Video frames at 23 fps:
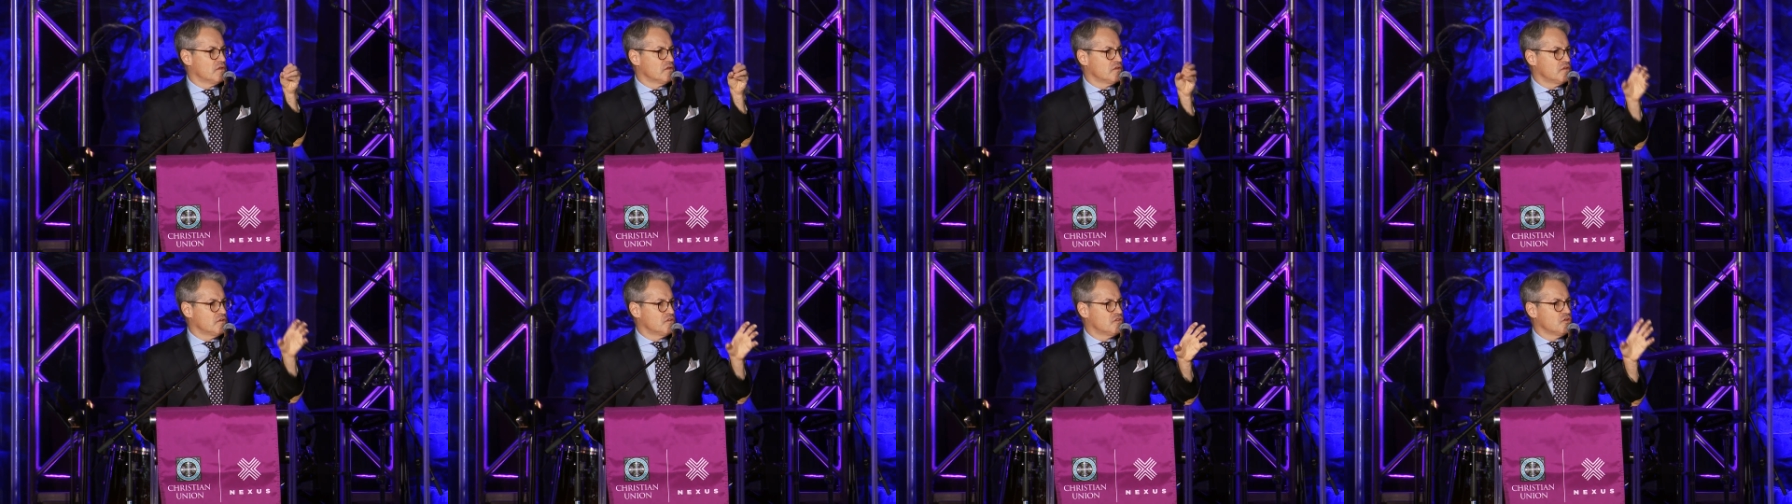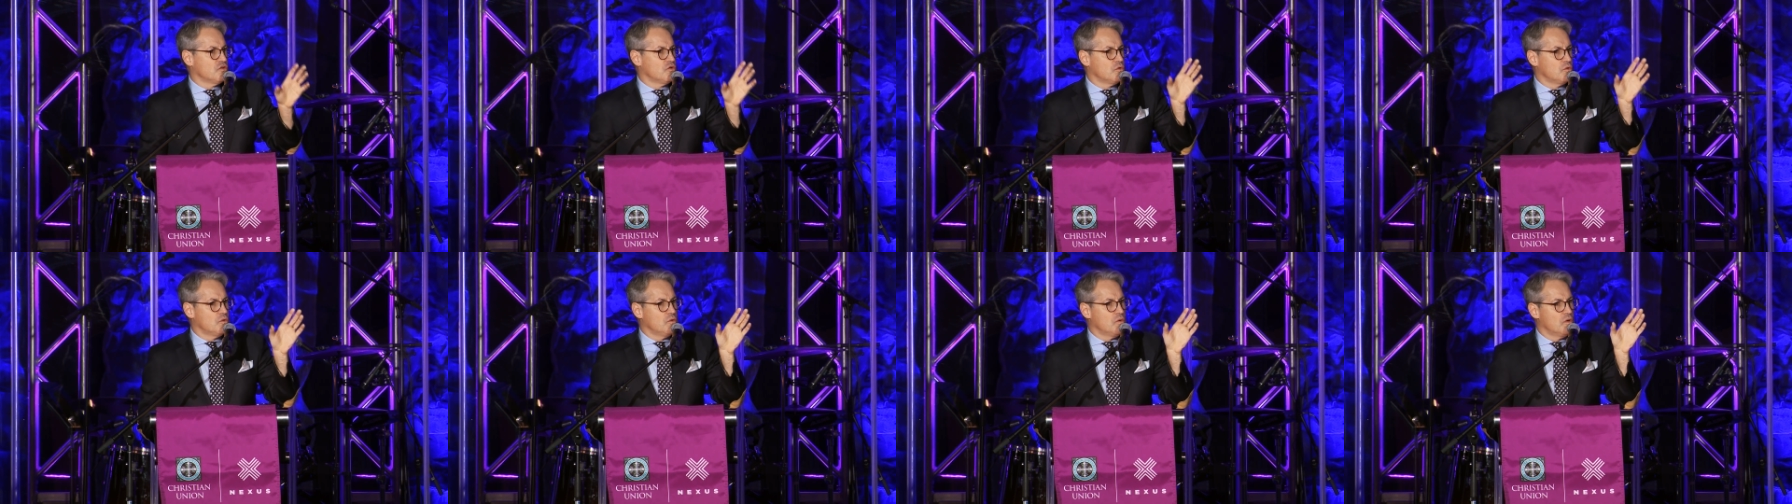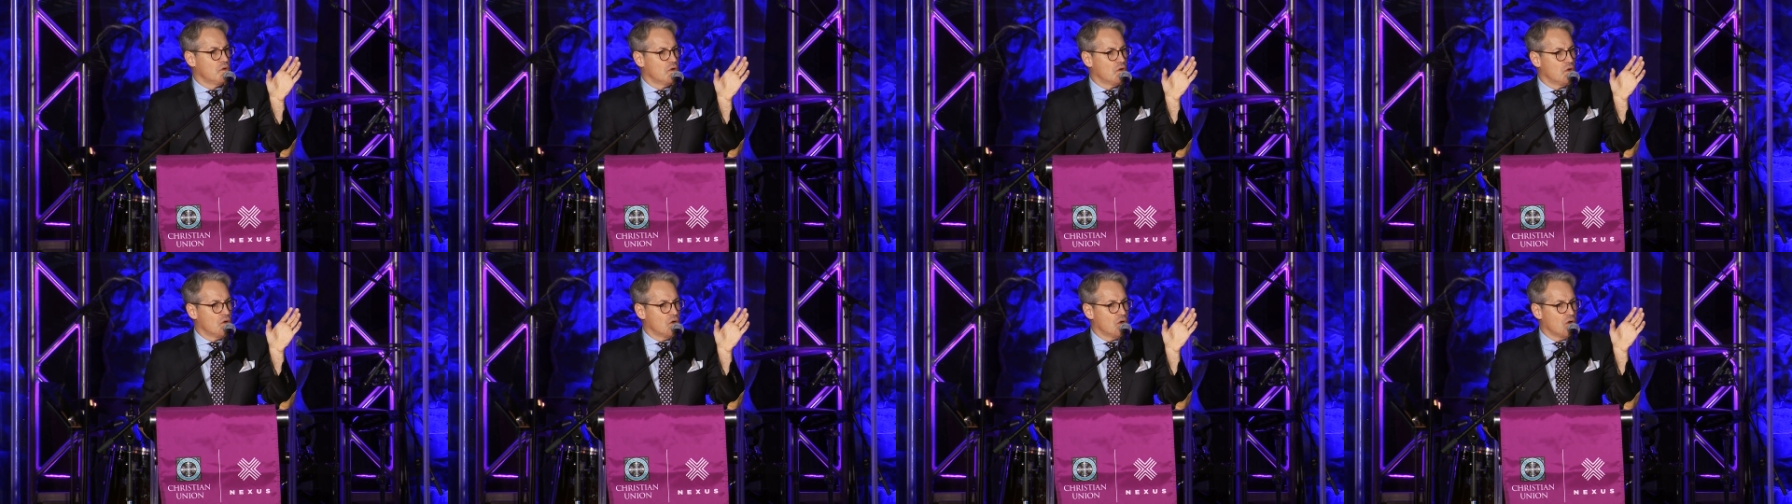to do
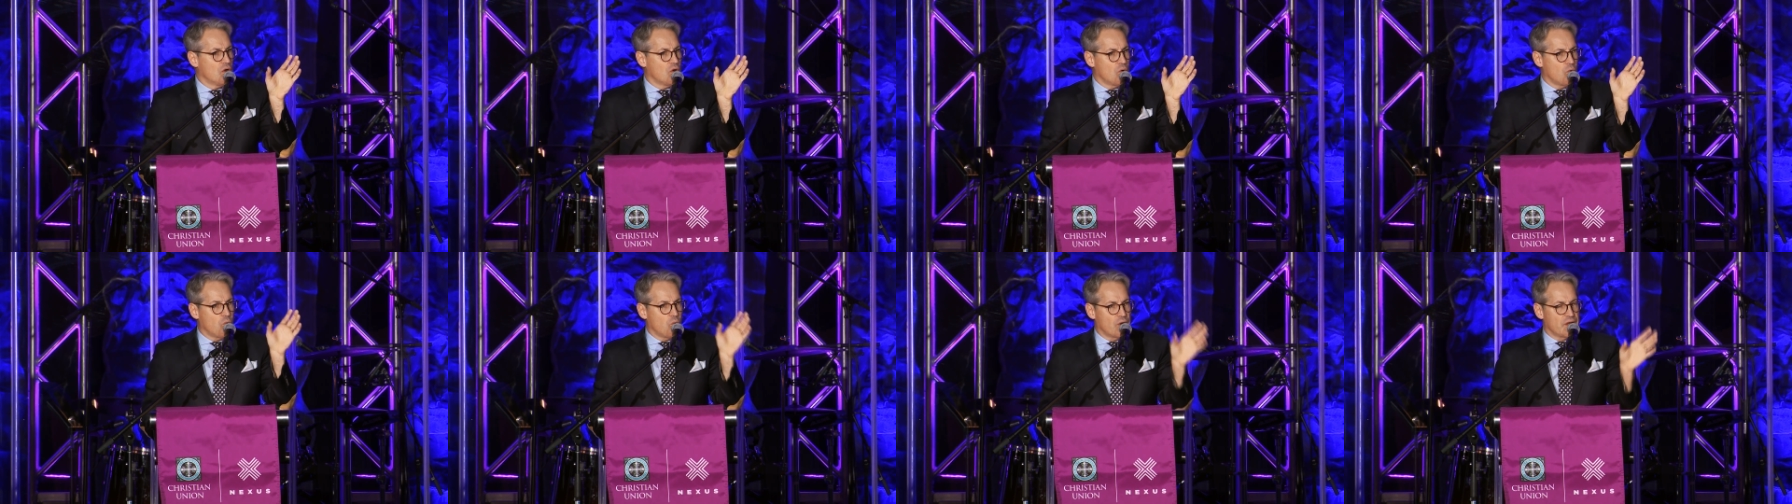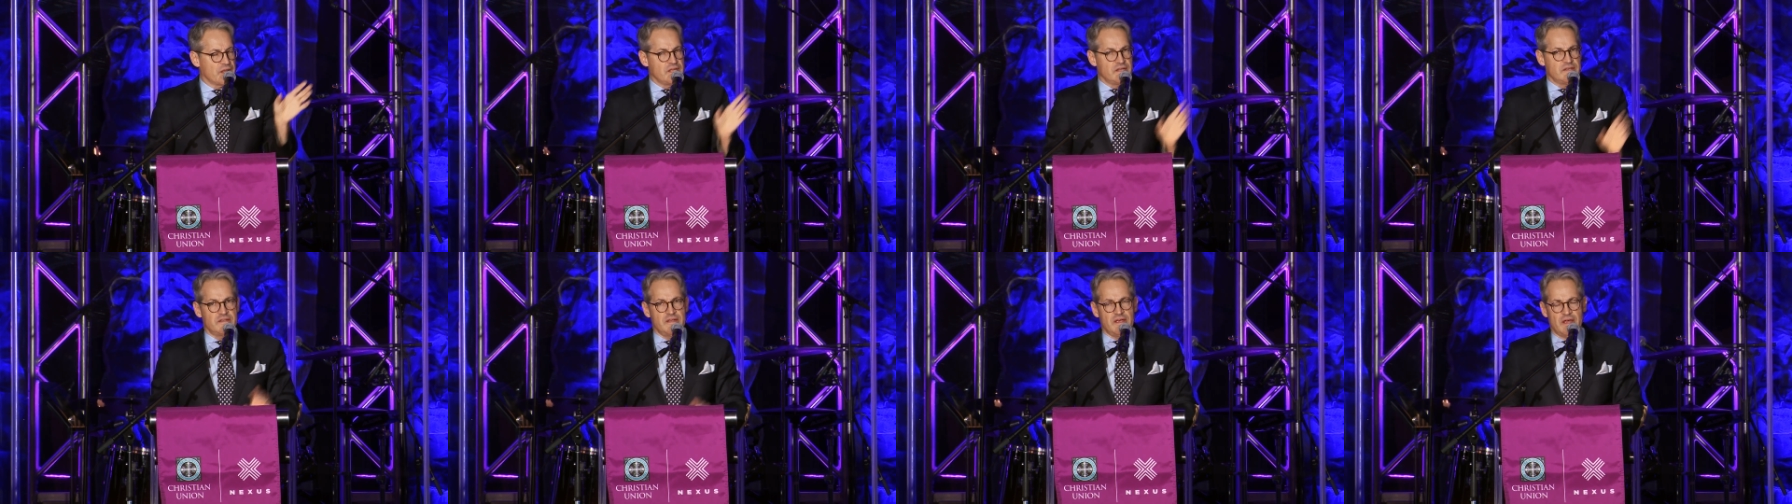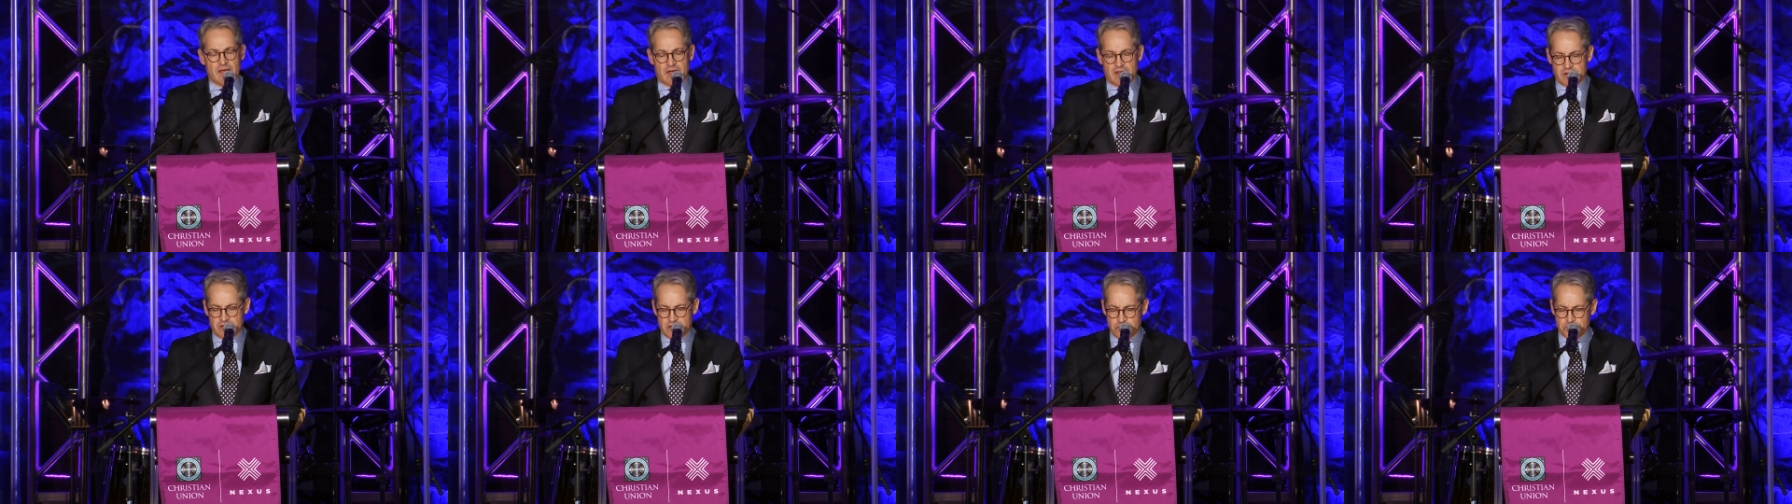what he
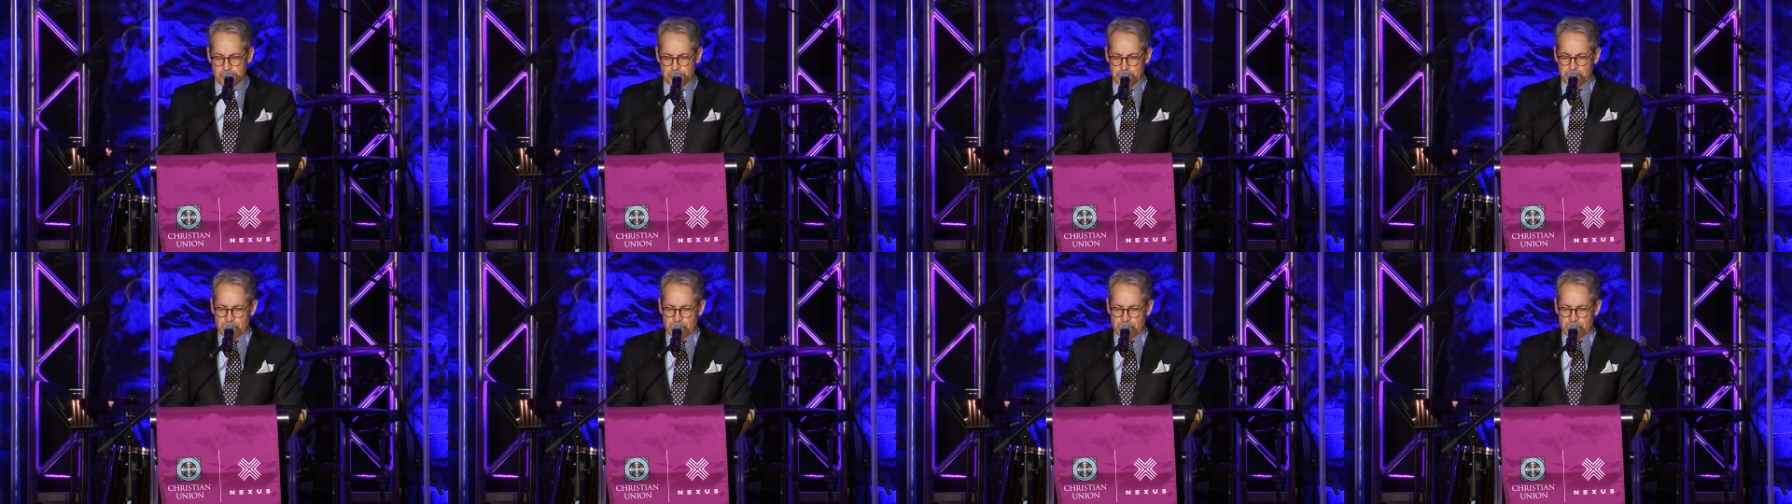did.